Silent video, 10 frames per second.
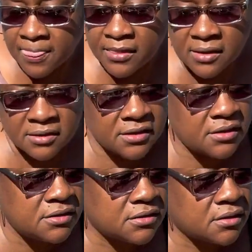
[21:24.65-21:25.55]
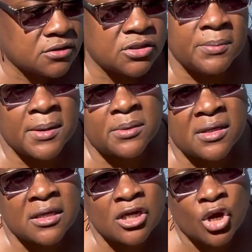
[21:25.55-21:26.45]
then these should be able to
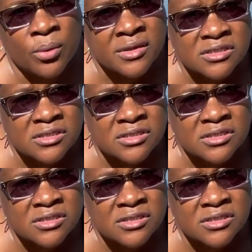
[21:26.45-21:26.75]
get going.